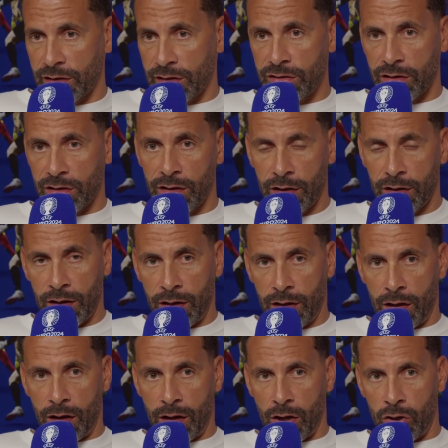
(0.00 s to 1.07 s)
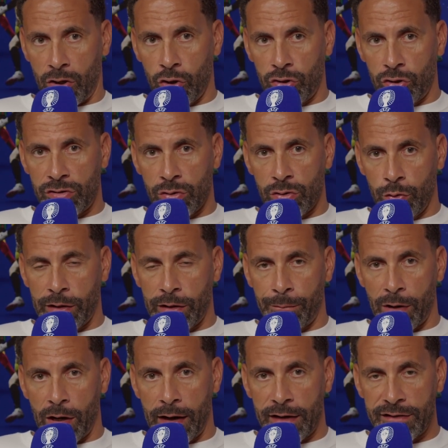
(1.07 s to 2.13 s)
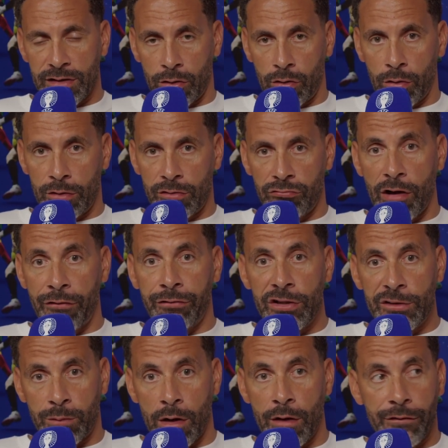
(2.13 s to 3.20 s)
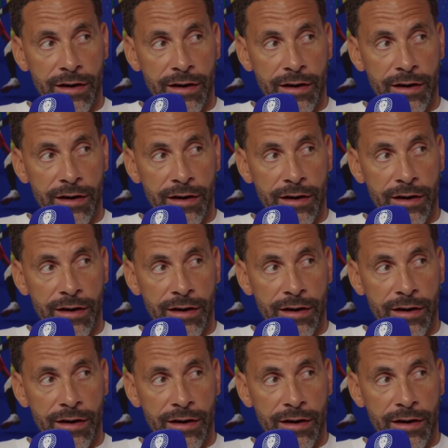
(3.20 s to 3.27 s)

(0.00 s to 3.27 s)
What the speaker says: a good talking point, and it's a good reference point for